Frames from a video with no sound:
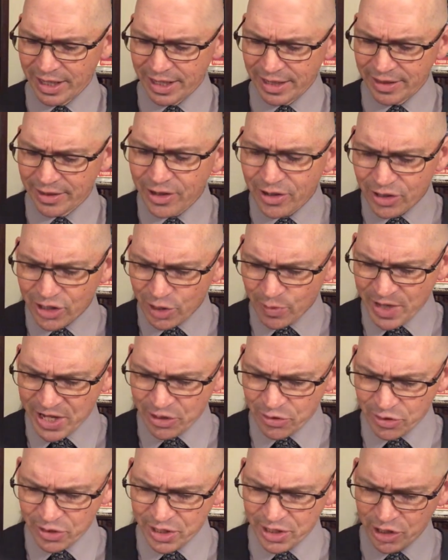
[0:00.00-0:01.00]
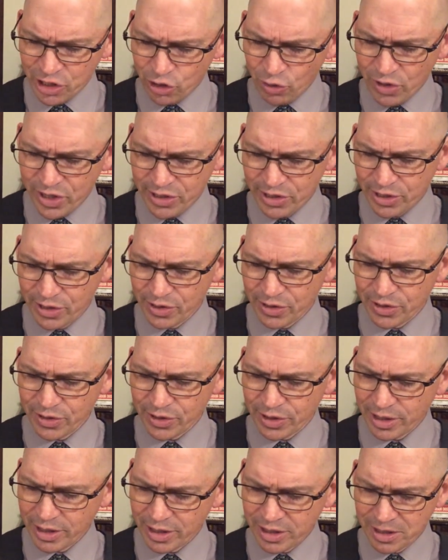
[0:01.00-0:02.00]
There are some interesting
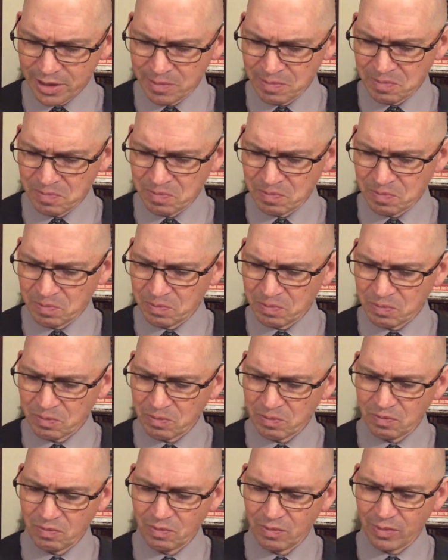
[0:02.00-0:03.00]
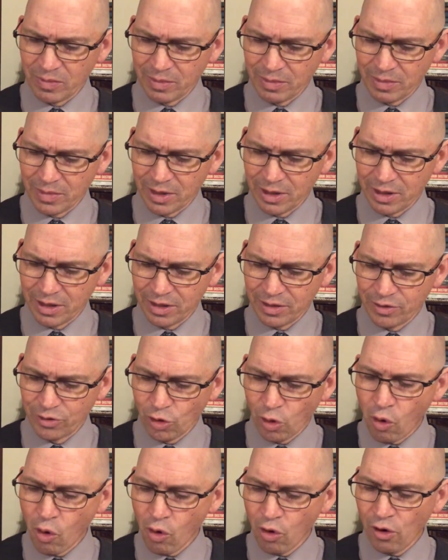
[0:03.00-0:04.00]
choices. Um,
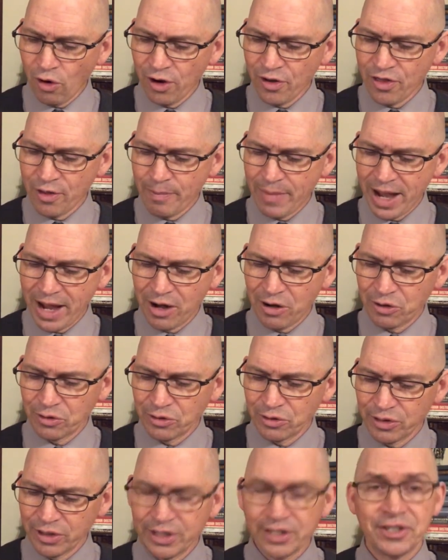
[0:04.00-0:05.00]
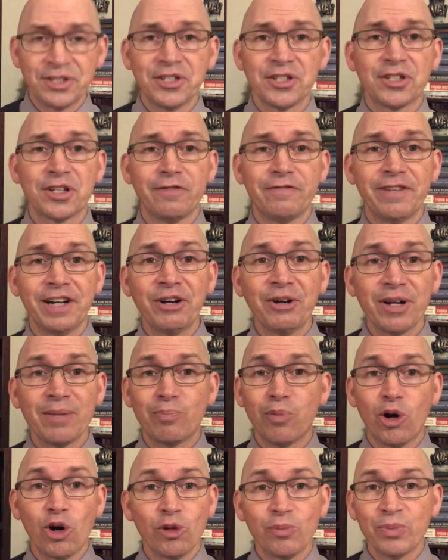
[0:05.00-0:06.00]
the Horror in the Mound is just a very
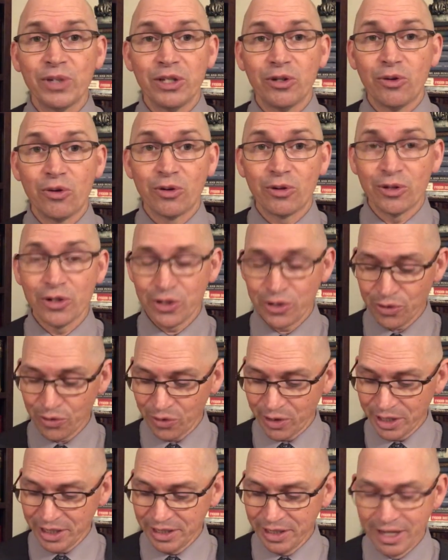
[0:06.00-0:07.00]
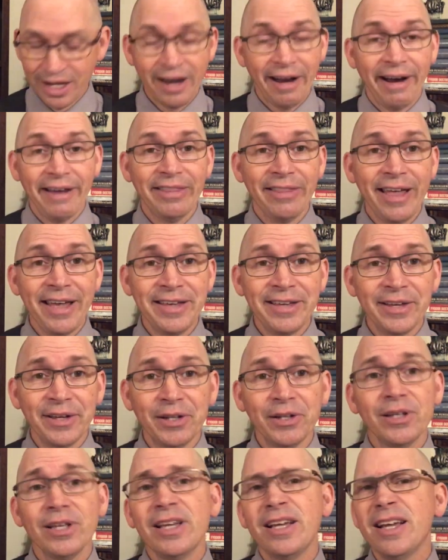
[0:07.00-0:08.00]
pulpy horror story. I like
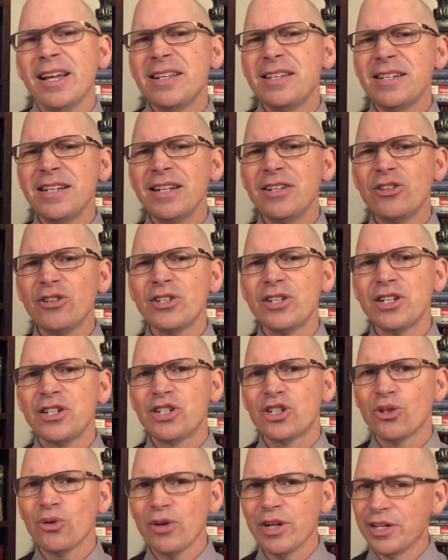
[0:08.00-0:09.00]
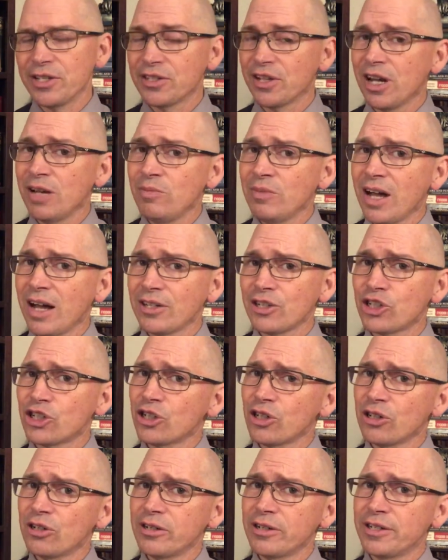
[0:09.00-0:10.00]
it. It's an interesting choice. I'm not
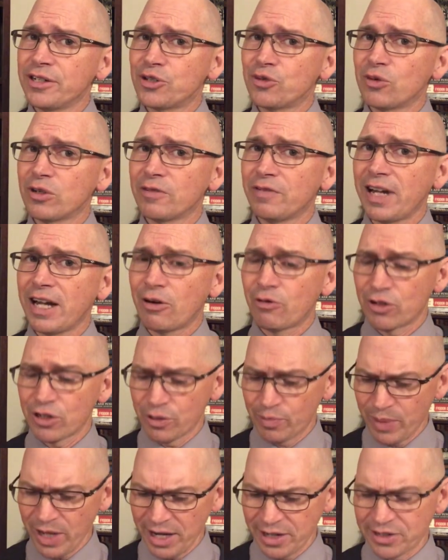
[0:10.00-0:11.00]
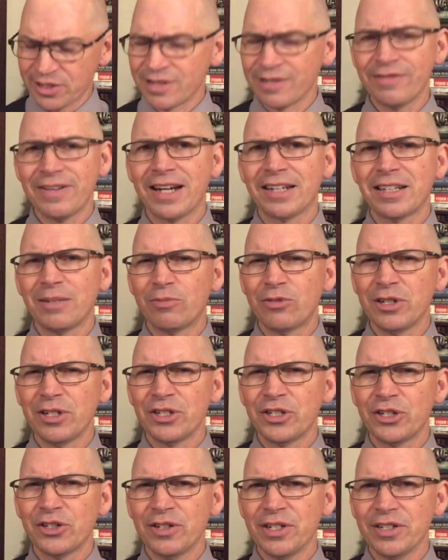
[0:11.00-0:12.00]
sure it's one of Howard's best. In fact, I'm pretty
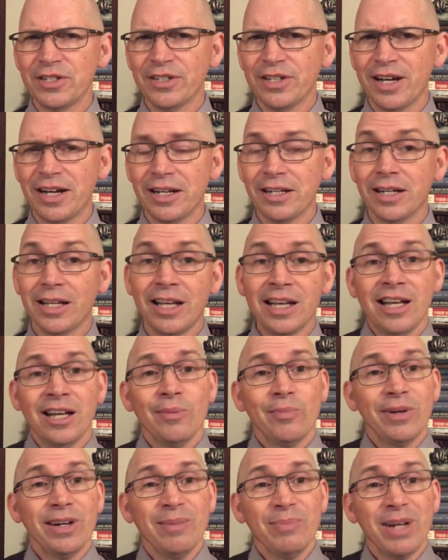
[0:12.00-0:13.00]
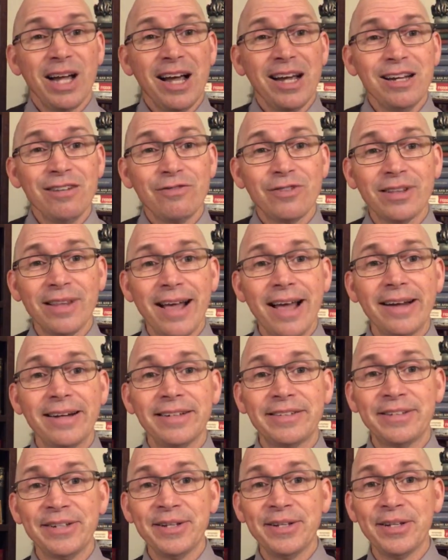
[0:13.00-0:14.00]
sure it's not. But I'm kind of glad
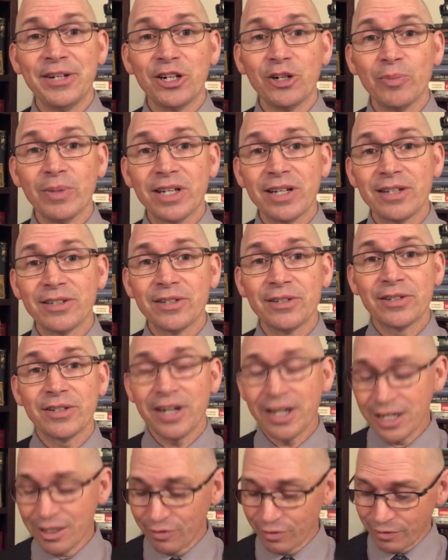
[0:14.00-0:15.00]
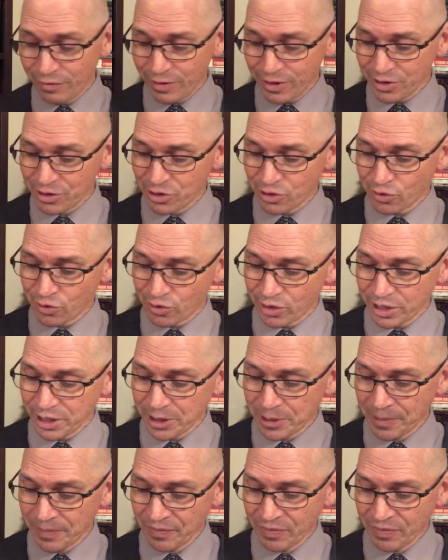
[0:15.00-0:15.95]
it's in here because it's kind of a fun story.